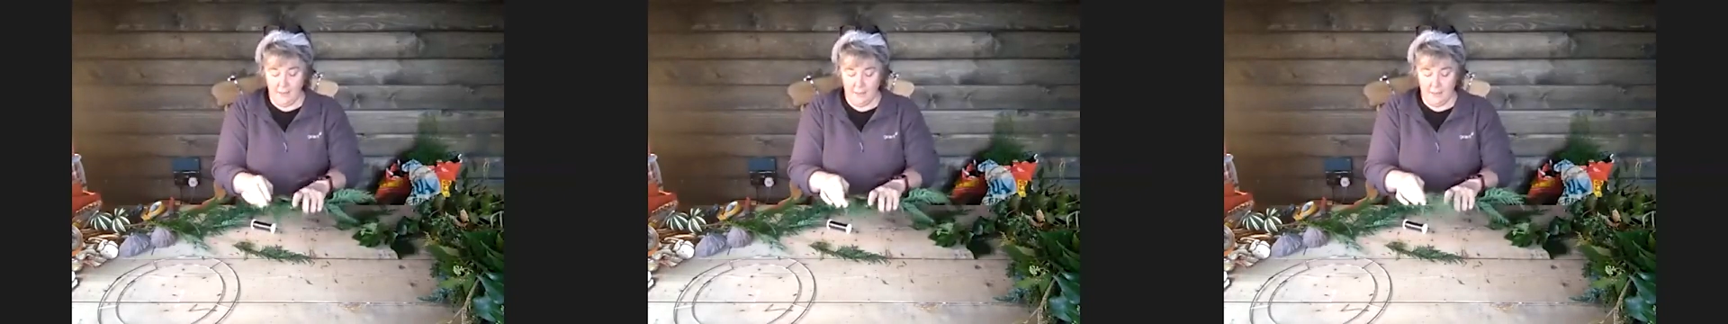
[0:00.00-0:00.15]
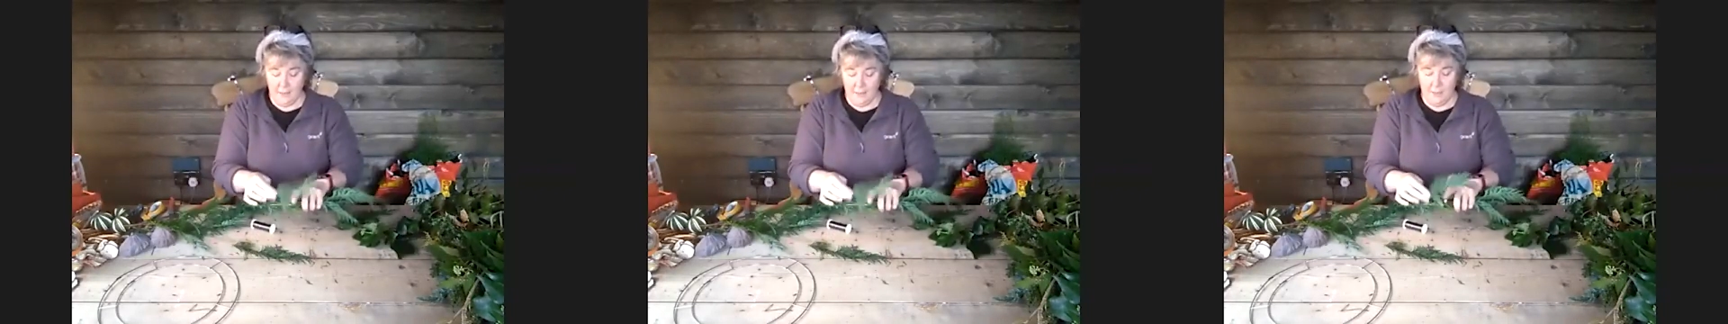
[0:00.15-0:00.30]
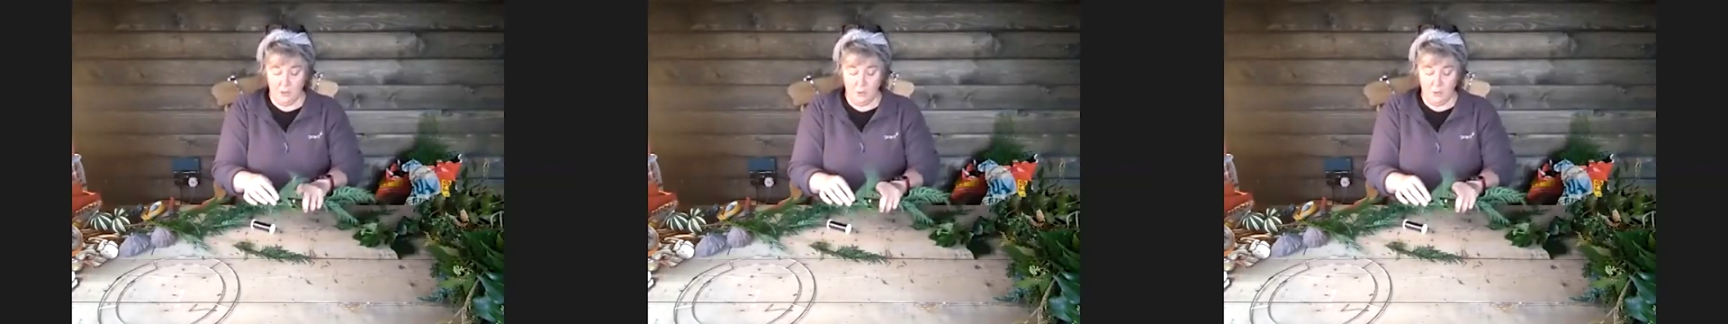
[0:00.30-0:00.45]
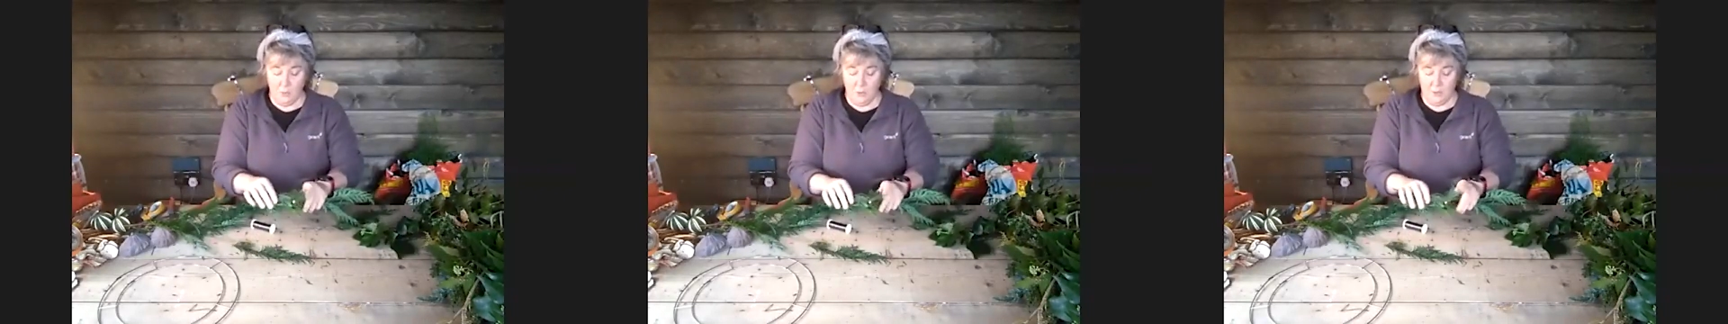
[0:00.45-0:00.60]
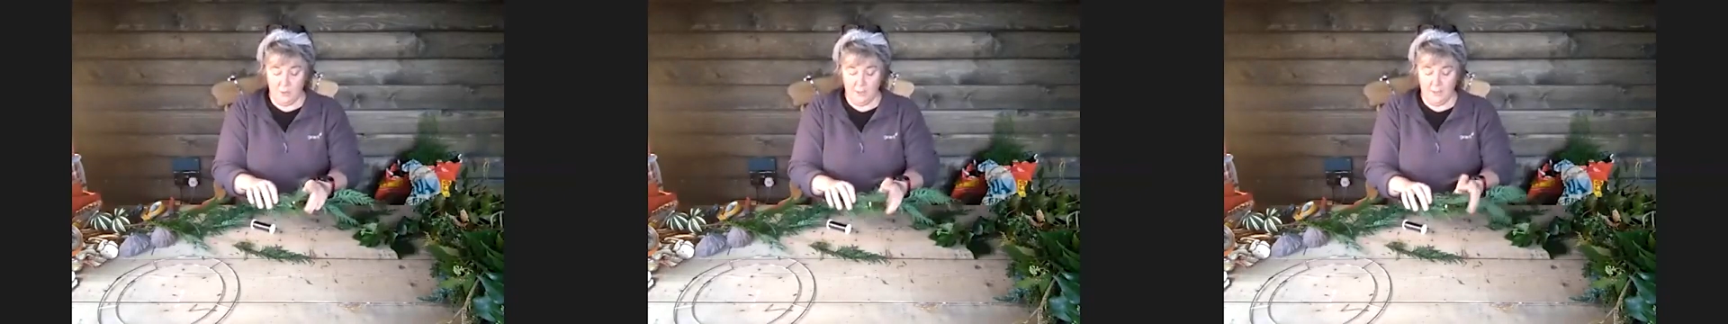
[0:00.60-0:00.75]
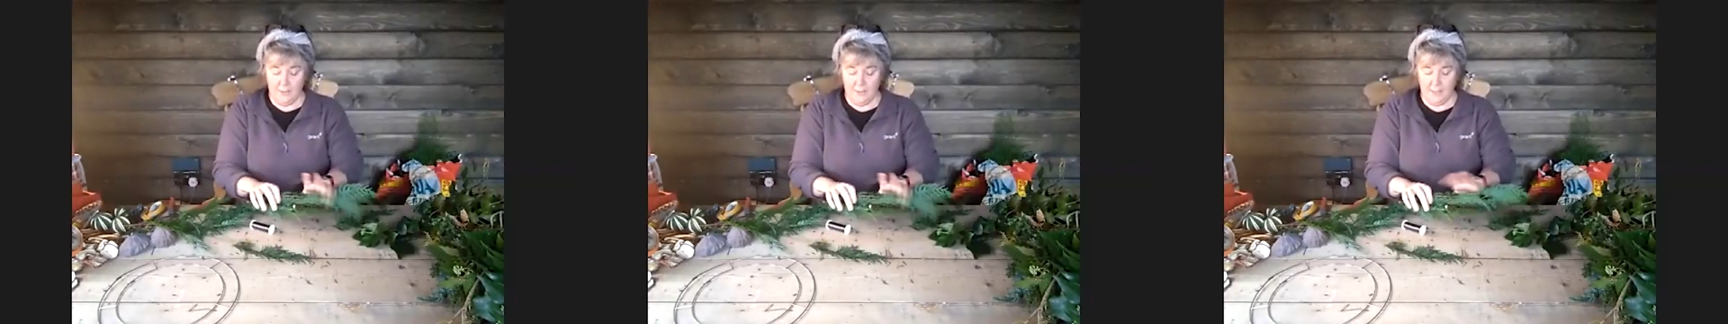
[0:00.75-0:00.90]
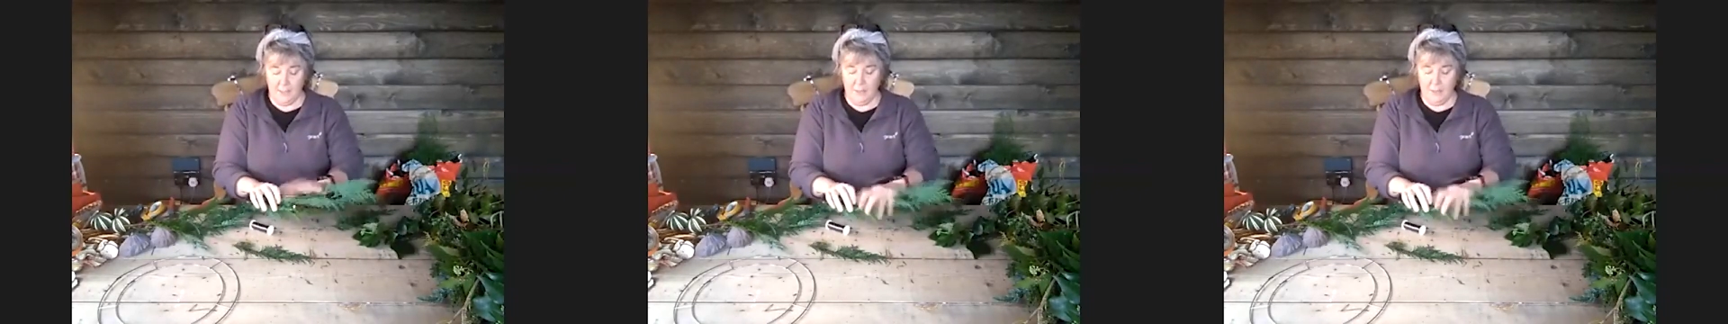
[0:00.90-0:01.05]
and I don't want to
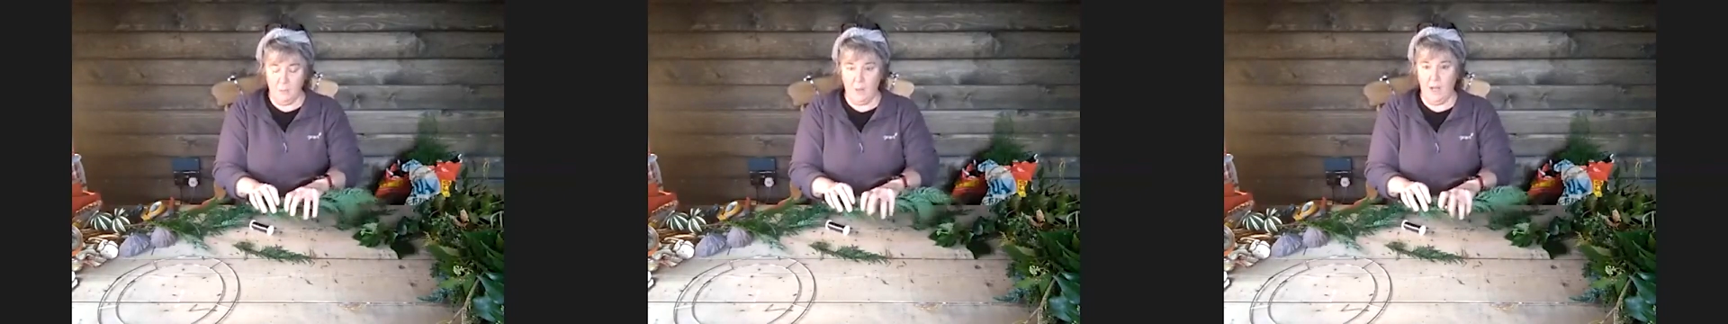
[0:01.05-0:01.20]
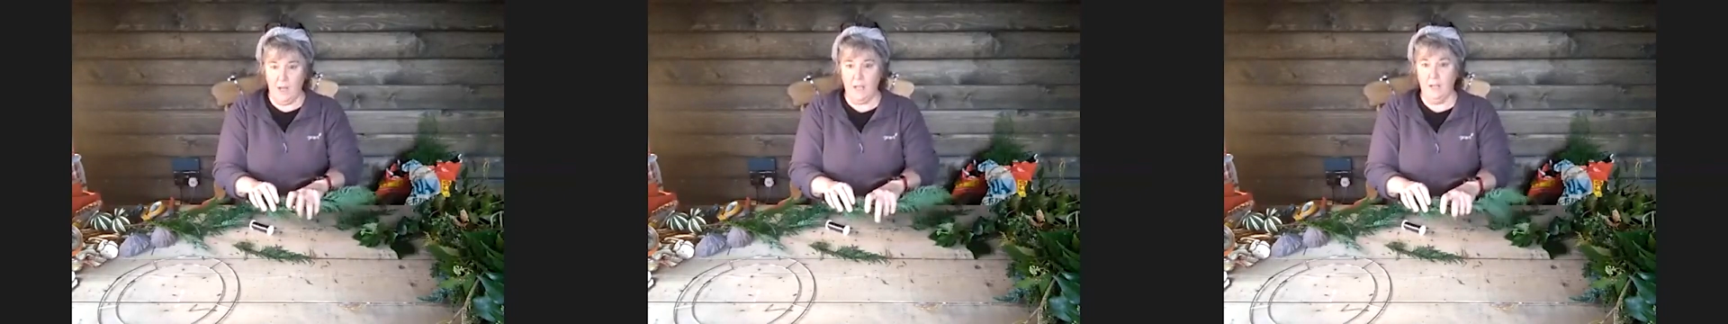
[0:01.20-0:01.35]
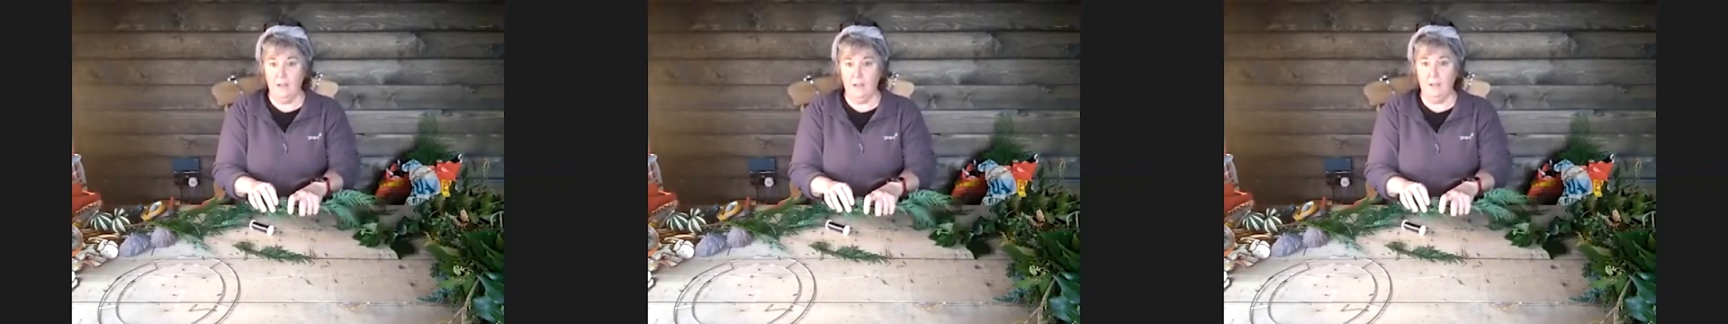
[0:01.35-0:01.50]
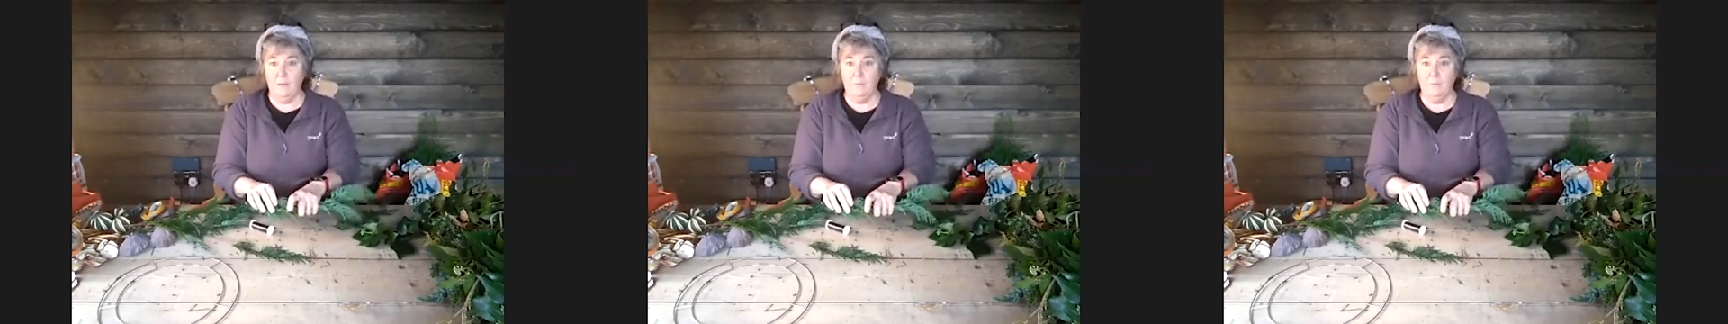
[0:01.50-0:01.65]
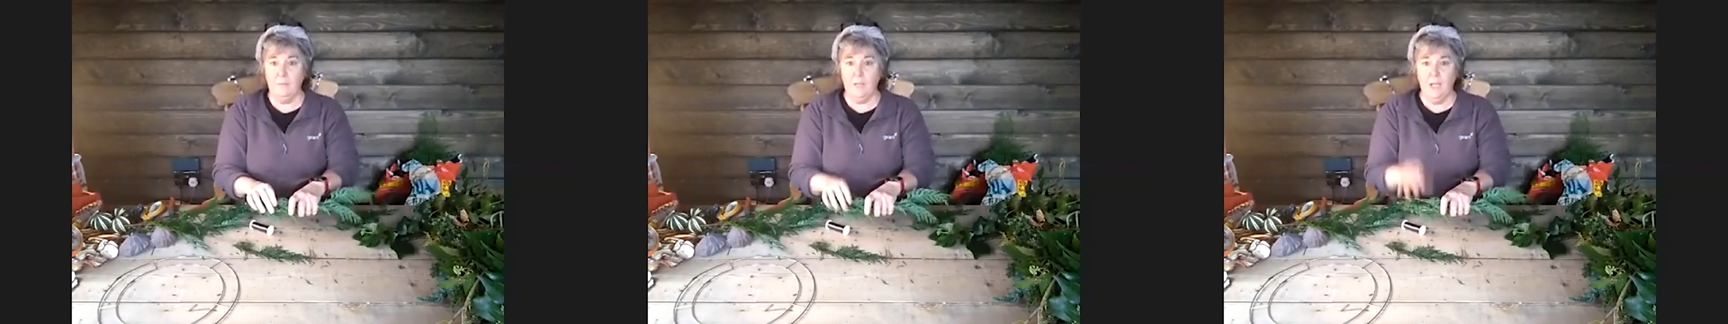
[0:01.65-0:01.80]
see wire,